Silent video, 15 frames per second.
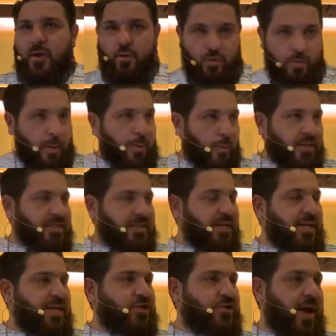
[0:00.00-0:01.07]
Remember what
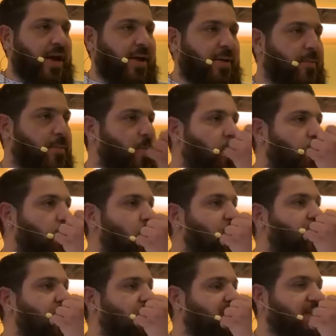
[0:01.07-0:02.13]
sin is, right?
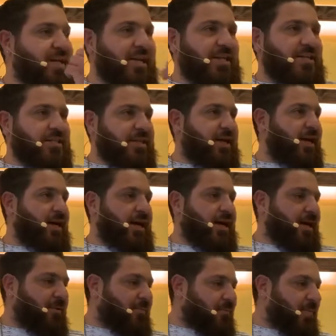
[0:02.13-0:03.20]
Sin is
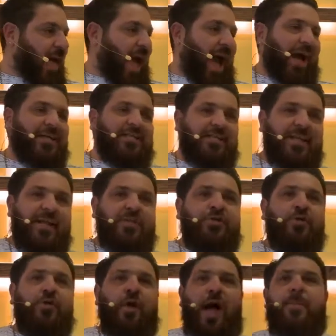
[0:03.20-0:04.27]
the
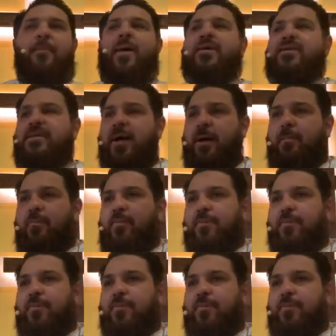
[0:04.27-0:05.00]
accidental, I messed up